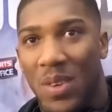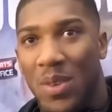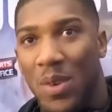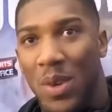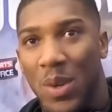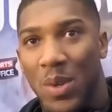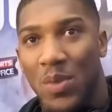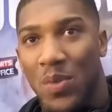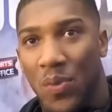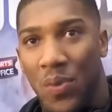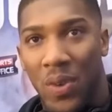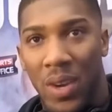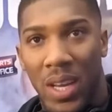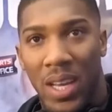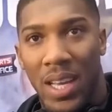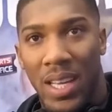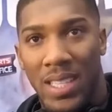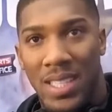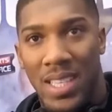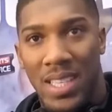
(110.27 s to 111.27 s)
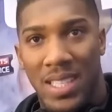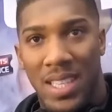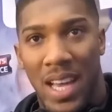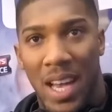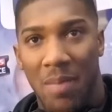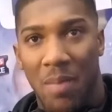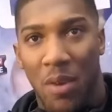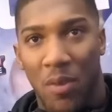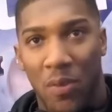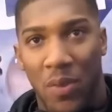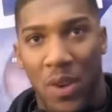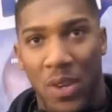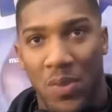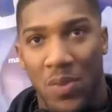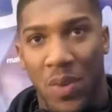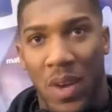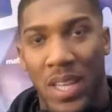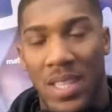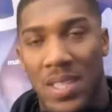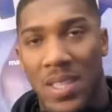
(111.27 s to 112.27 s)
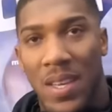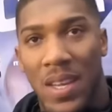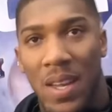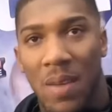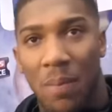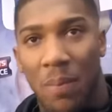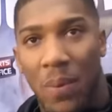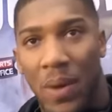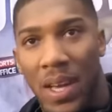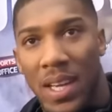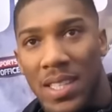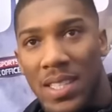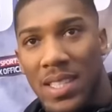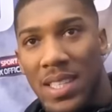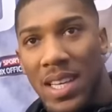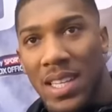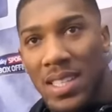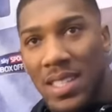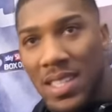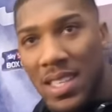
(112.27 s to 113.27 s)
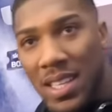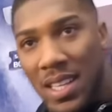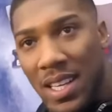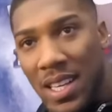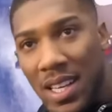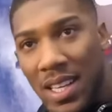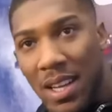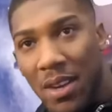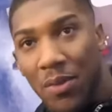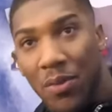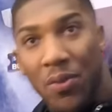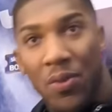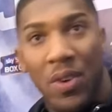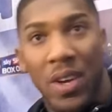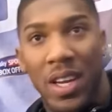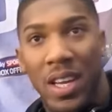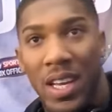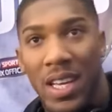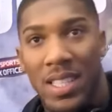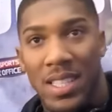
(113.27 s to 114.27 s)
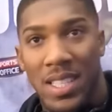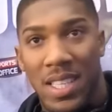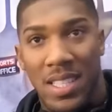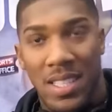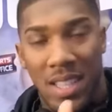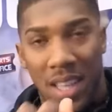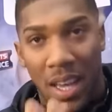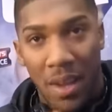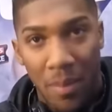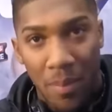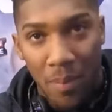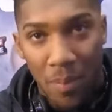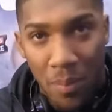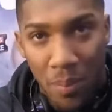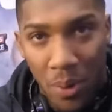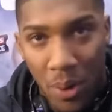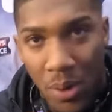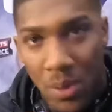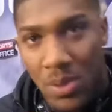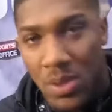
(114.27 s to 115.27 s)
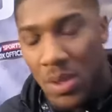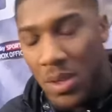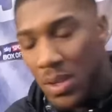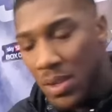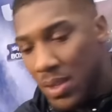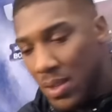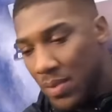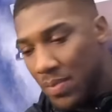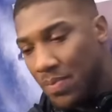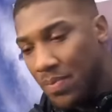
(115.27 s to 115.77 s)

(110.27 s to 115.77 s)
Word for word: It was three years since I had my first fight to Olympics, then to then three years since like pro to